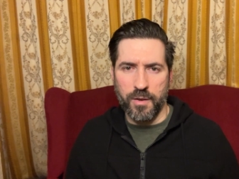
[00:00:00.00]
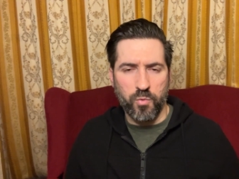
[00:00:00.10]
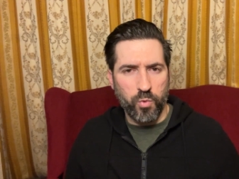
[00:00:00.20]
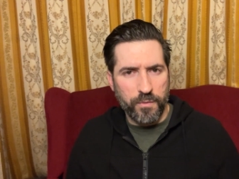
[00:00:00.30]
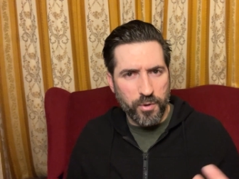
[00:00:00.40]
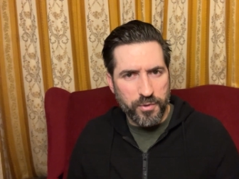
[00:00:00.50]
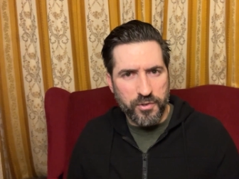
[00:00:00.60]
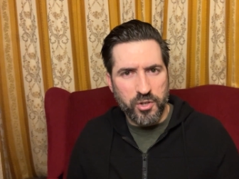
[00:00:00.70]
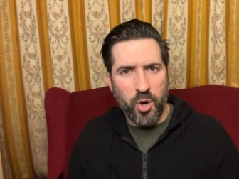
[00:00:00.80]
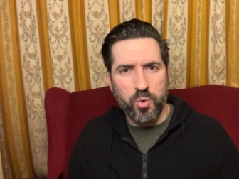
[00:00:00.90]
we've got
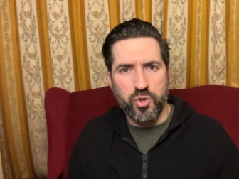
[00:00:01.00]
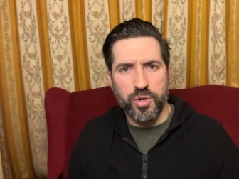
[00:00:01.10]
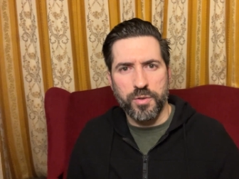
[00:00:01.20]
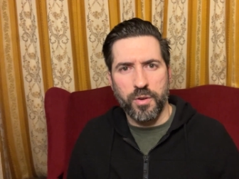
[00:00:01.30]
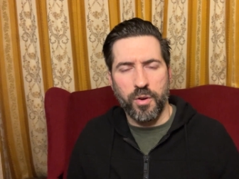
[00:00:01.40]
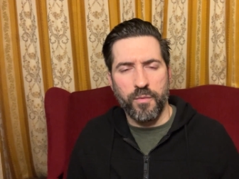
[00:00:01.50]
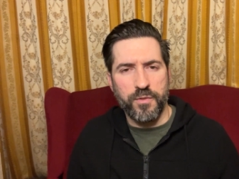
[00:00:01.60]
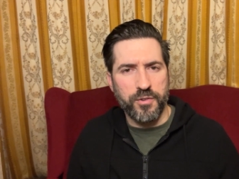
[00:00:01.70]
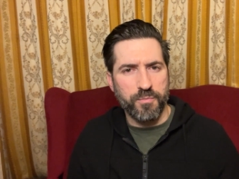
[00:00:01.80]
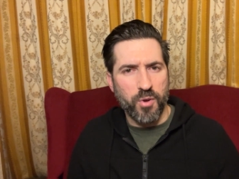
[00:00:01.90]
this culture of
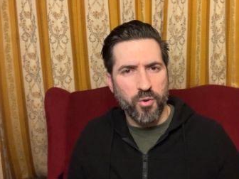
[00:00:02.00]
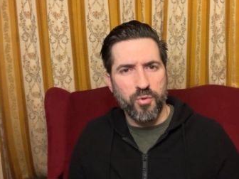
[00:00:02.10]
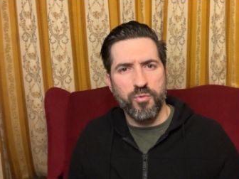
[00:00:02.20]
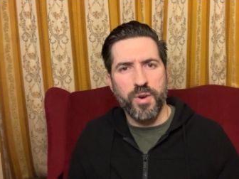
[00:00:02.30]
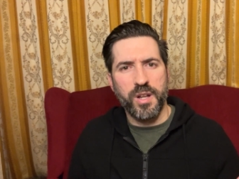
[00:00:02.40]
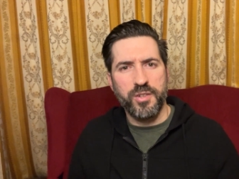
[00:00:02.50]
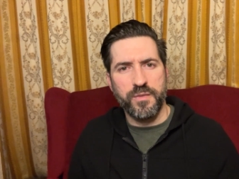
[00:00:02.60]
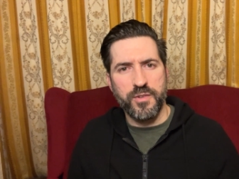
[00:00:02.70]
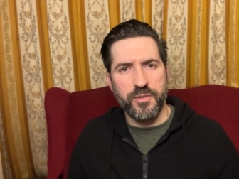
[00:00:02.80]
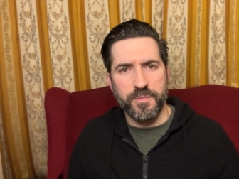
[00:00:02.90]
this moral
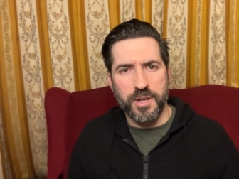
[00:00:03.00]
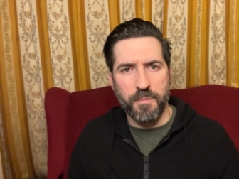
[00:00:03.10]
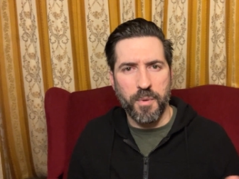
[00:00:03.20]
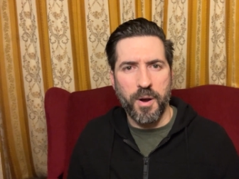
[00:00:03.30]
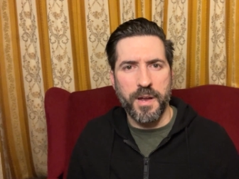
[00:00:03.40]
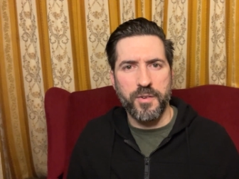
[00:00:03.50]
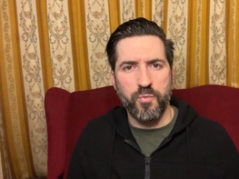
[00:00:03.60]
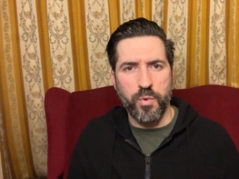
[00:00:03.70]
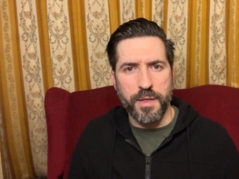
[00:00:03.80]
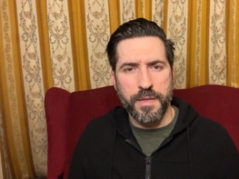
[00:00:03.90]
relativism
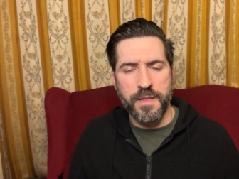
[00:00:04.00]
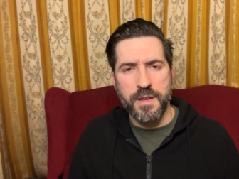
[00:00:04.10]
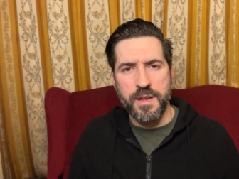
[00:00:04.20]
combined with